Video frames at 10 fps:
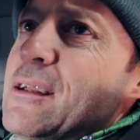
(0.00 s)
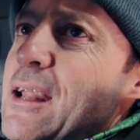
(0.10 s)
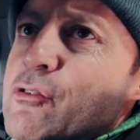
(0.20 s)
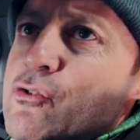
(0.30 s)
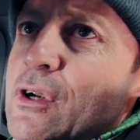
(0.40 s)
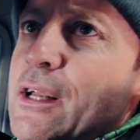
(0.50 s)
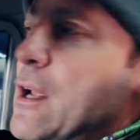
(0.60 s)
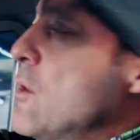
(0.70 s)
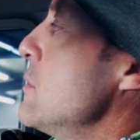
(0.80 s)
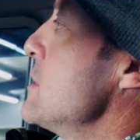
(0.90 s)
Didn't have to drill
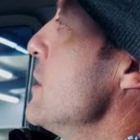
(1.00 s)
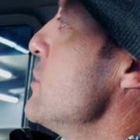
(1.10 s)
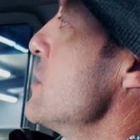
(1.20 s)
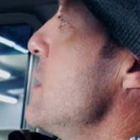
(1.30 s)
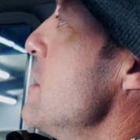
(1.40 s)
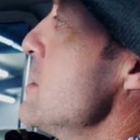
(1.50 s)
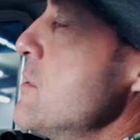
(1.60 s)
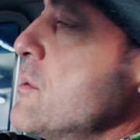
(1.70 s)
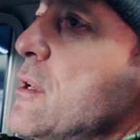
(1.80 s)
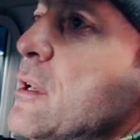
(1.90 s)
any holes. It just goes
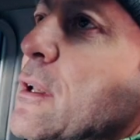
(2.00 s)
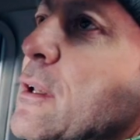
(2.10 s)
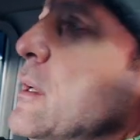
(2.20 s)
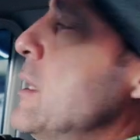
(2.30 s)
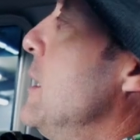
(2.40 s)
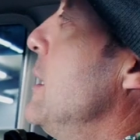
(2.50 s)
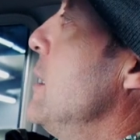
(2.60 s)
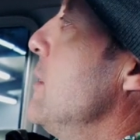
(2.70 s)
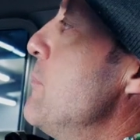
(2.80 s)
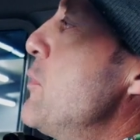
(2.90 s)
into
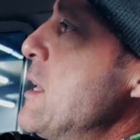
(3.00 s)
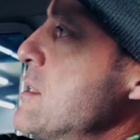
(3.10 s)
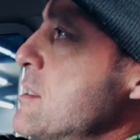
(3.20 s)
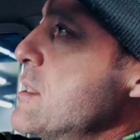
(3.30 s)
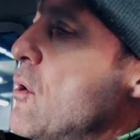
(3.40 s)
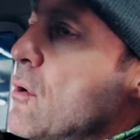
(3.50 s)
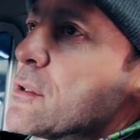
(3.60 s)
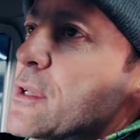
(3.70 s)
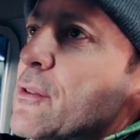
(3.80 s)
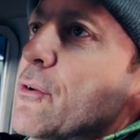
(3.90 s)
the pre-existing
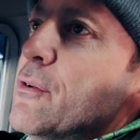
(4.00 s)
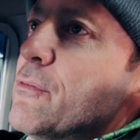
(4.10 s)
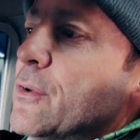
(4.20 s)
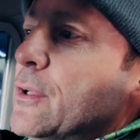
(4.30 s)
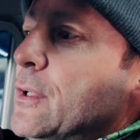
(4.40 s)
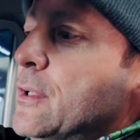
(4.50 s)
holes in the roof.